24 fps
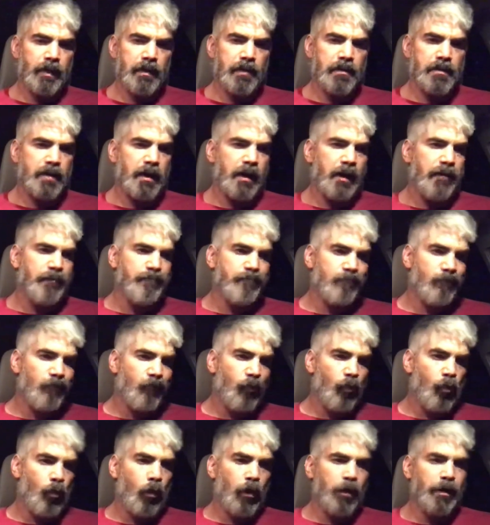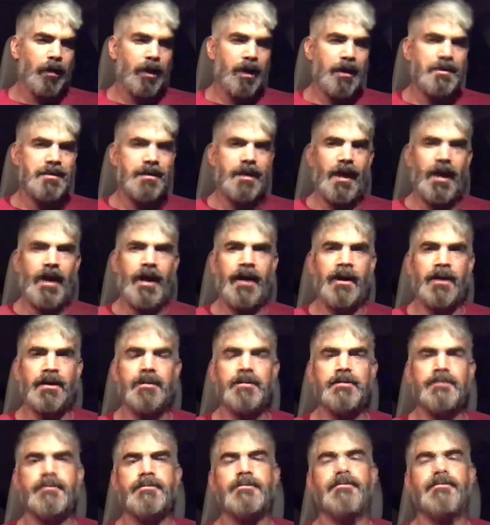say, one less egg.